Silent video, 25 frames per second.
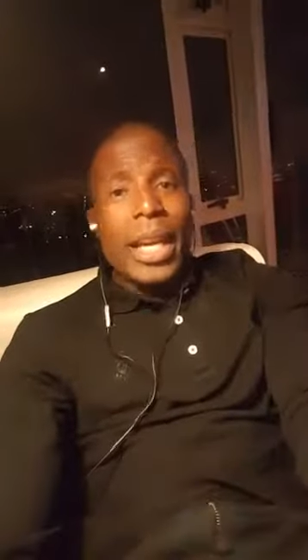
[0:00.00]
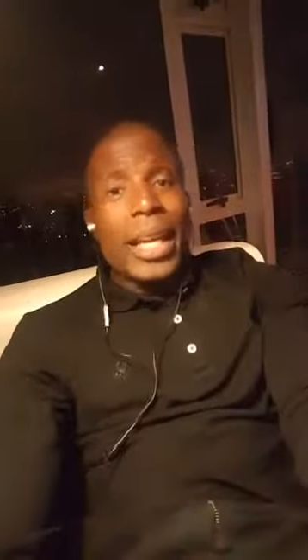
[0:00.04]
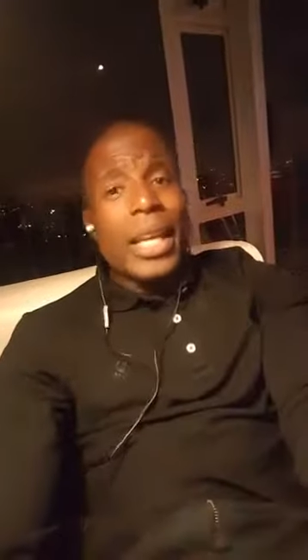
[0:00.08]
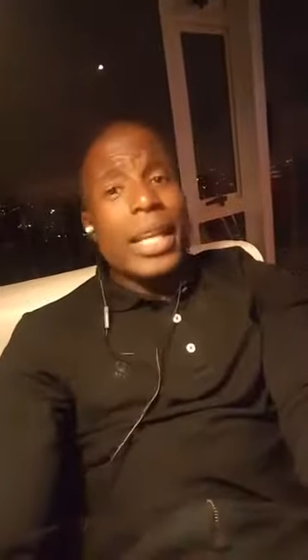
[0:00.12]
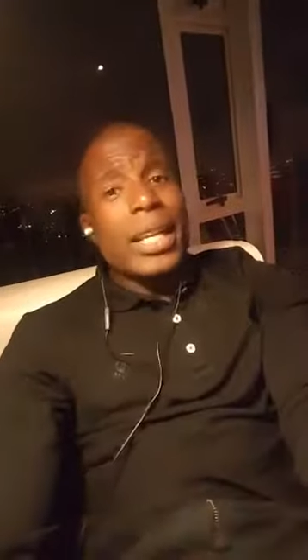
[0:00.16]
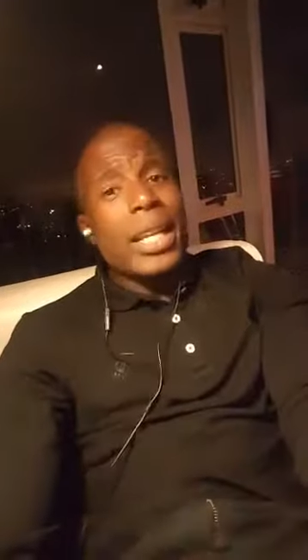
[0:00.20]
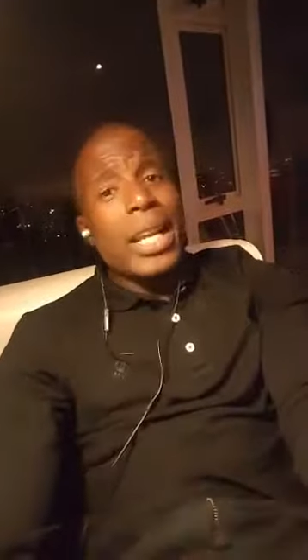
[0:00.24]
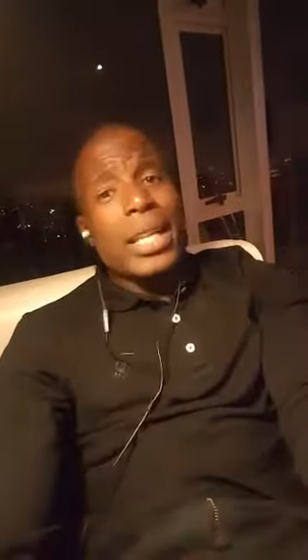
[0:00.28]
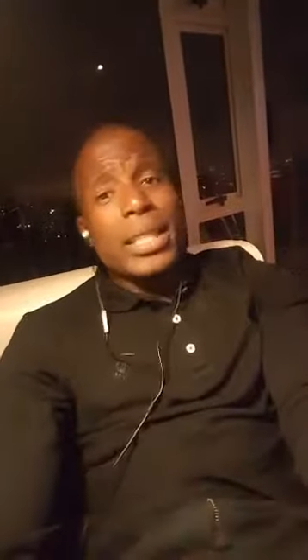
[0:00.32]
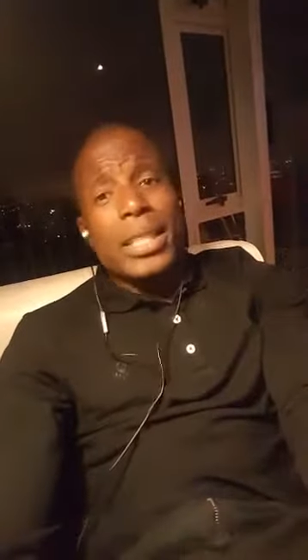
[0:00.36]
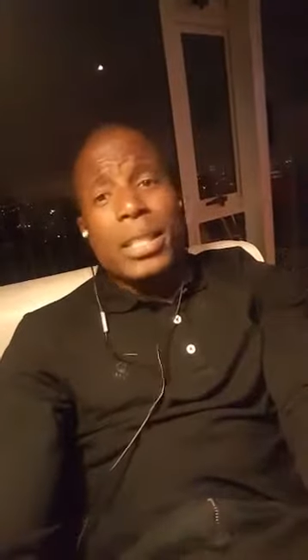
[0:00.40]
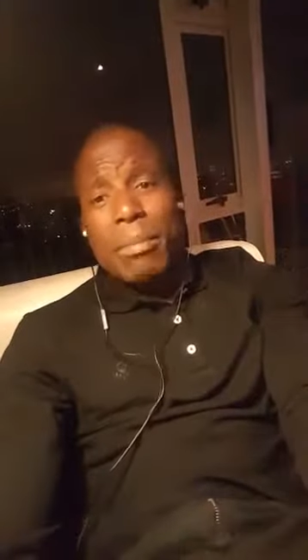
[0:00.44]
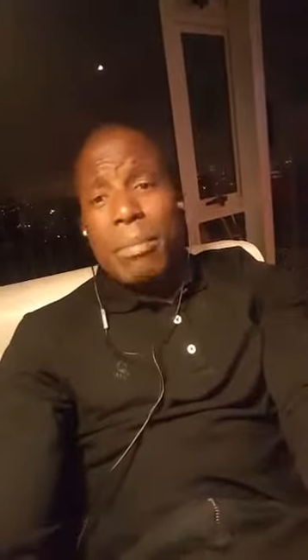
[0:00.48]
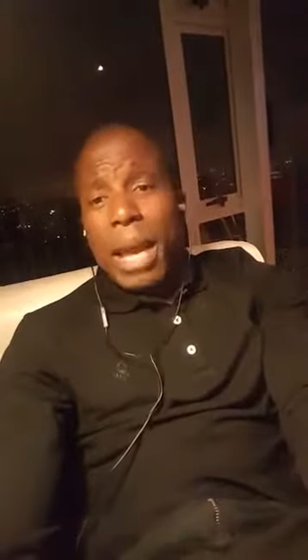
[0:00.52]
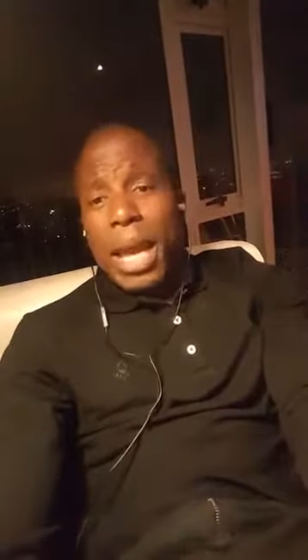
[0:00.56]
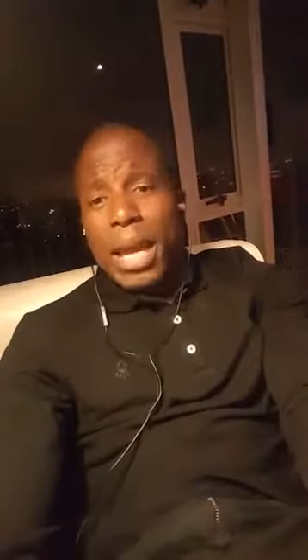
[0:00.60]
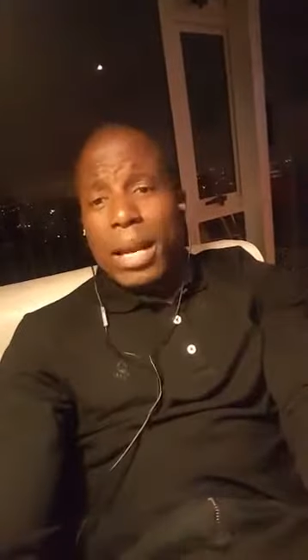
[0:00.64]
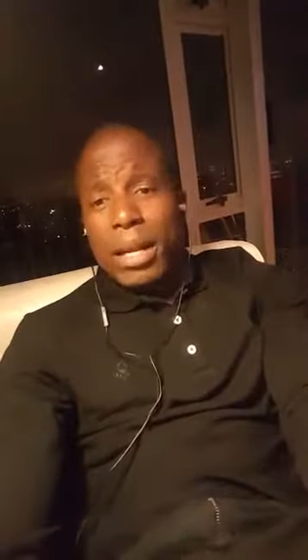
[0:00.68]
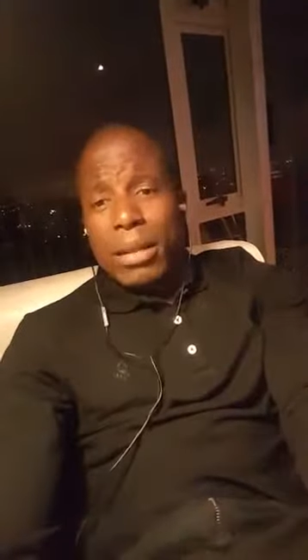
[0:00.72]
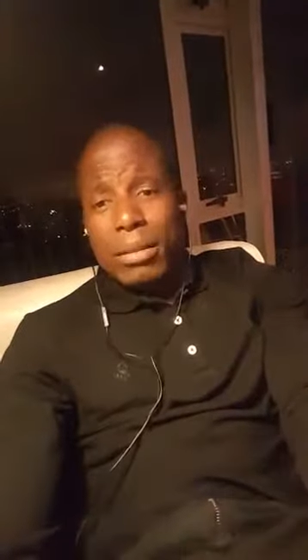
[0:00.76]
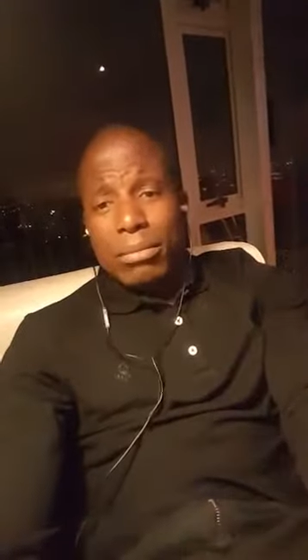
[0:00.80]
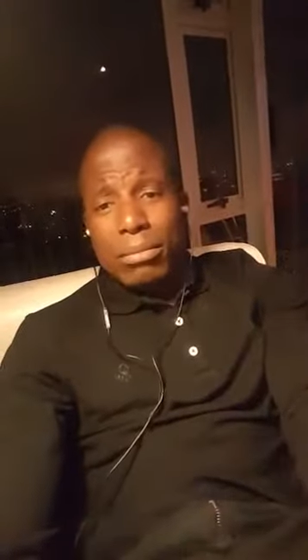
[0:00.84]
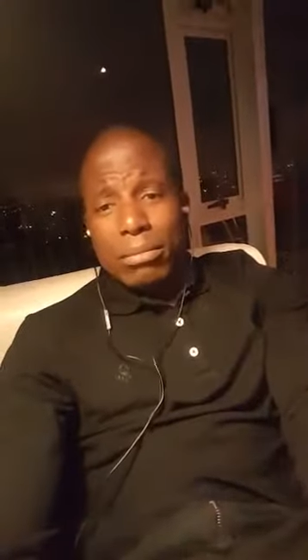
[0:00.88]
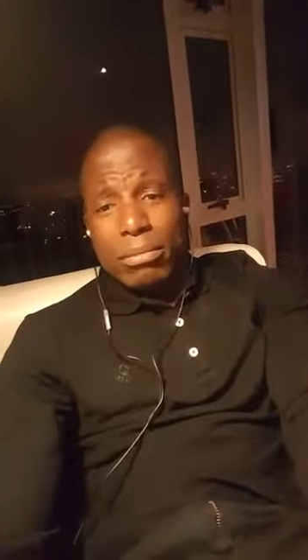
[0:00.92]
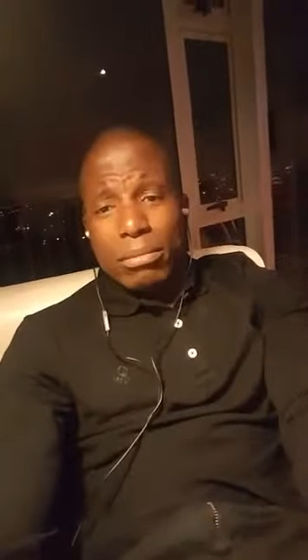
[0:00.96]
It doesn't
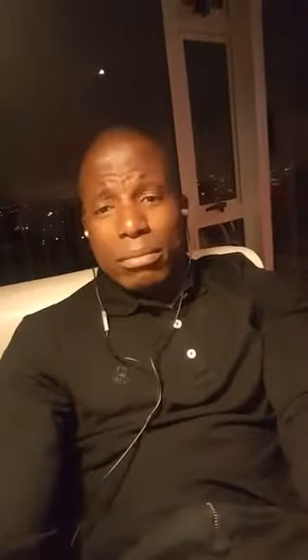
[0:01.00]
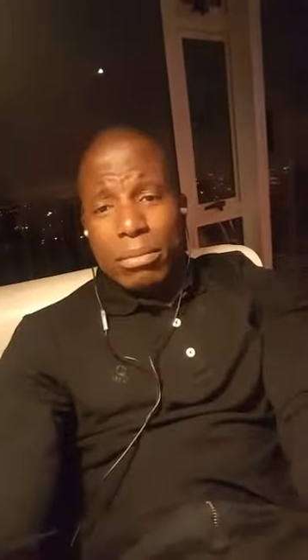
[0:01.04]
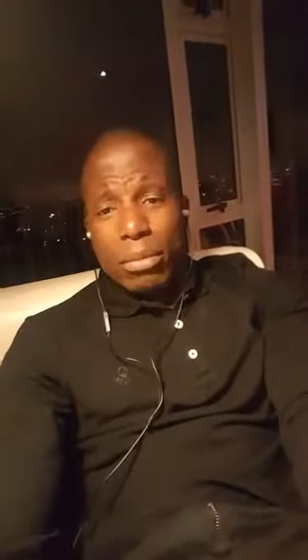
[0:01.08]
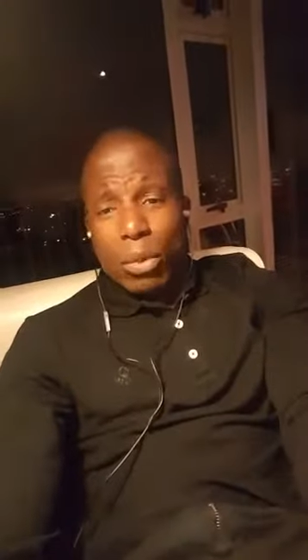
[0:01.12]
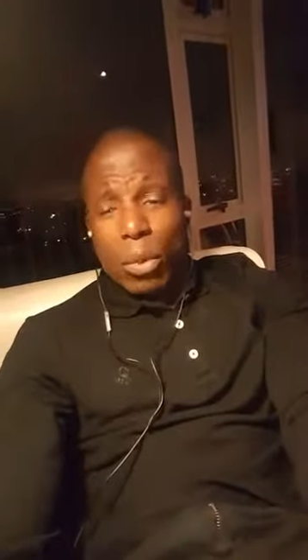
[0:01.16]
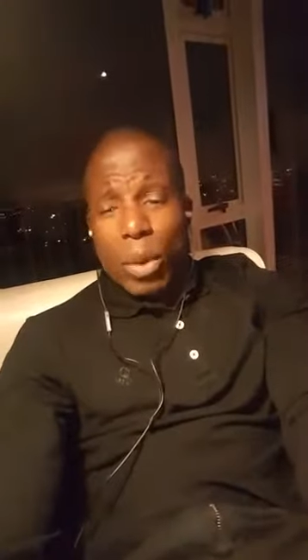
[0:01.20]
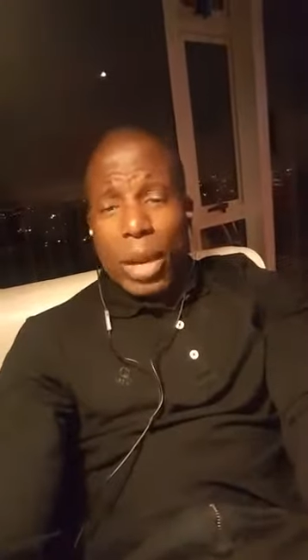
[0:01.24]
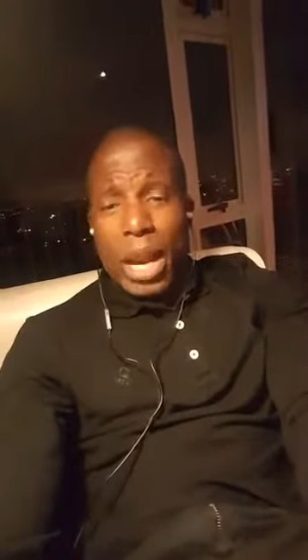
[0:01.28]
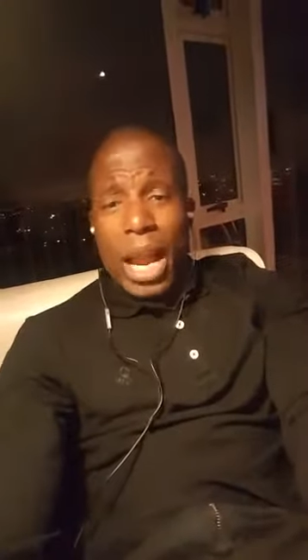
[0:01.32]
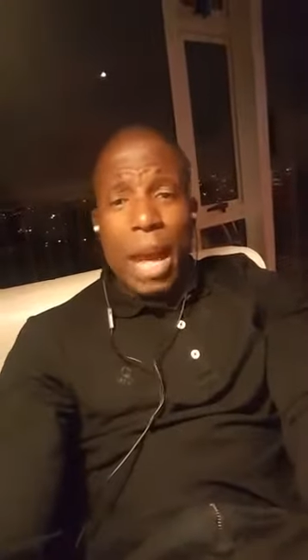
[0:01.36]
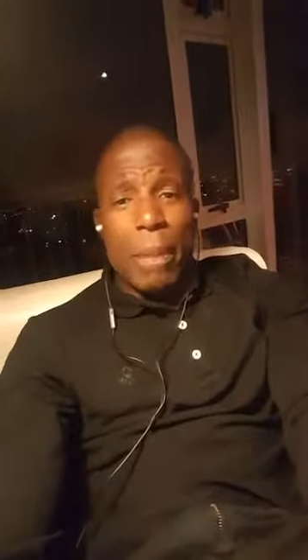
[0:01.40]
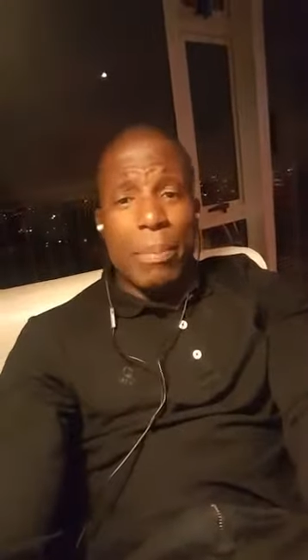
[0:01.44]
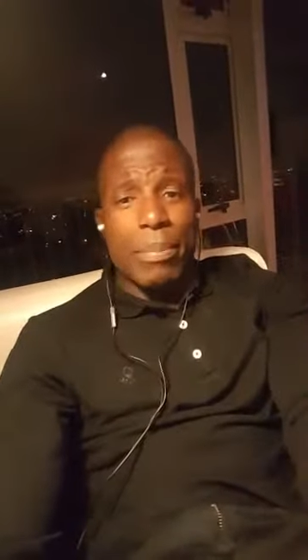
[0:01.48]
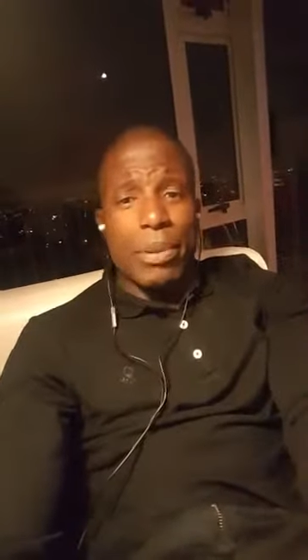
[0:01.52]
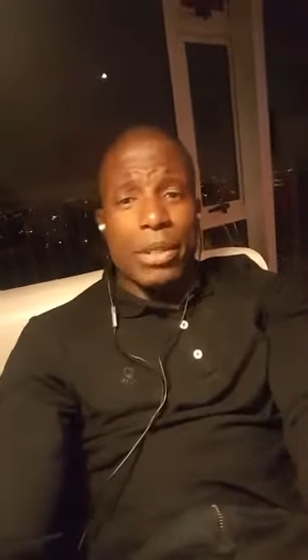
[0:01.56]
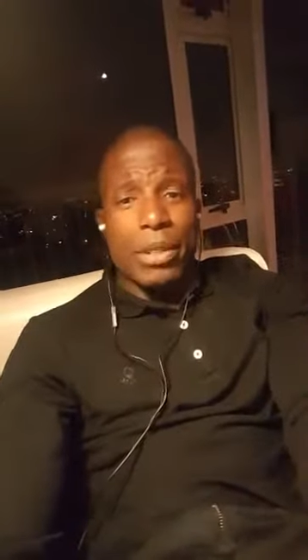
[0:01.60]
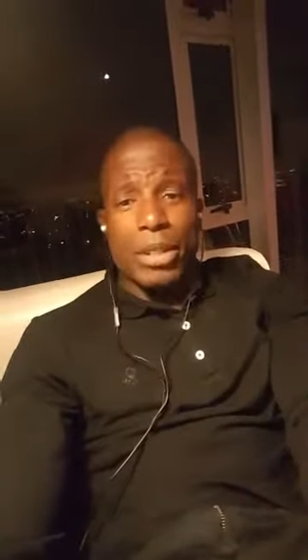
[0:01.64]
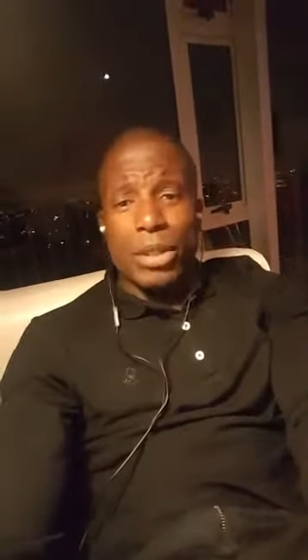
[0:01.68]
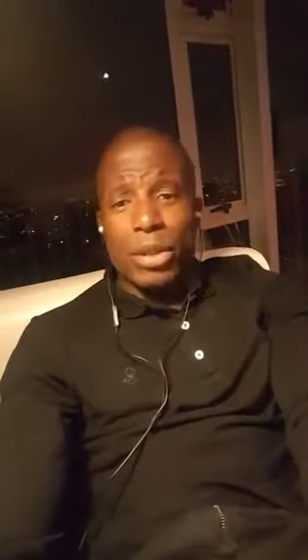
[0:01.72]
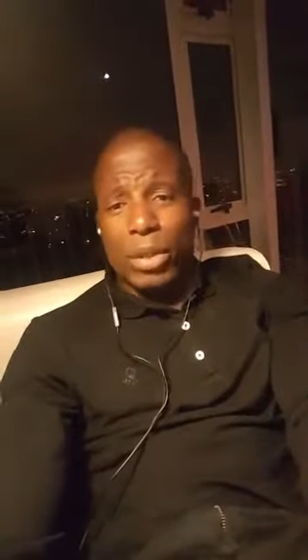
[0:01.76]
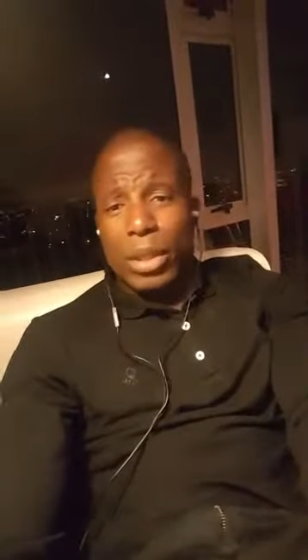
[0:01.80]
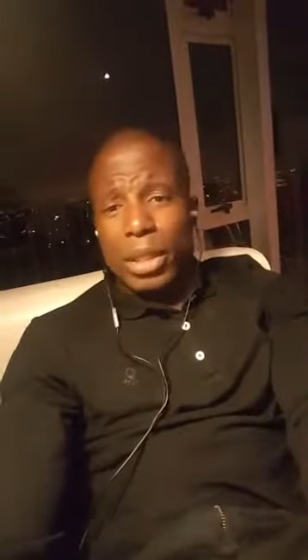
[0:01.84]
matter what happens